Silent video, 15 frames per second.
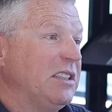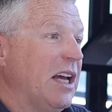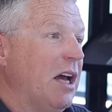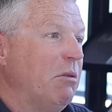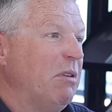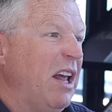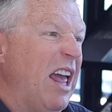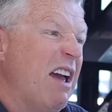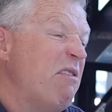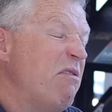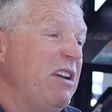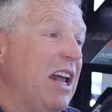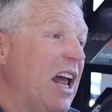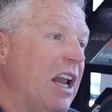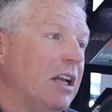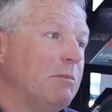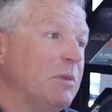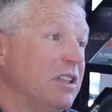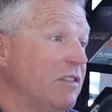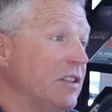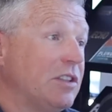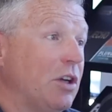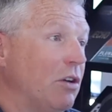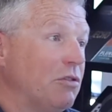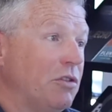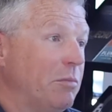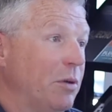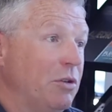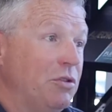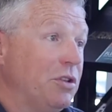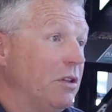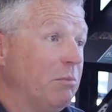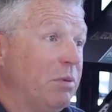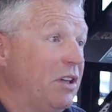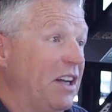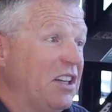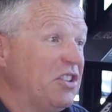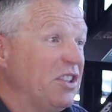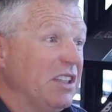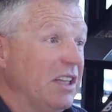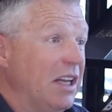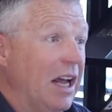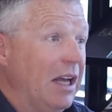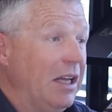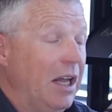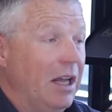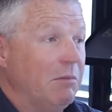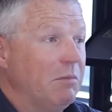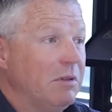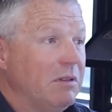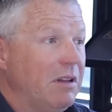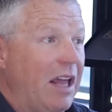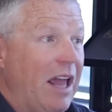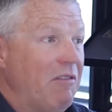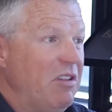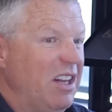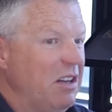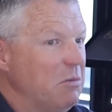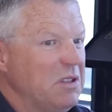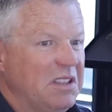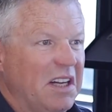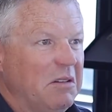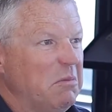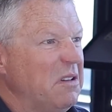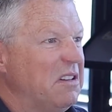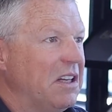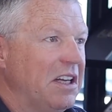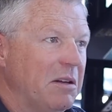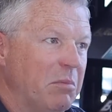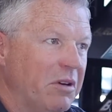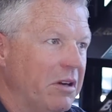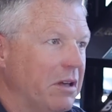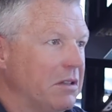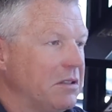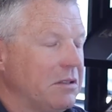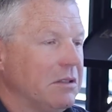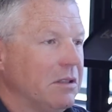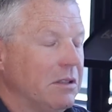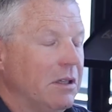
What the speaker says: down every element of his contribution and production in that game, everything was done with deliberateness,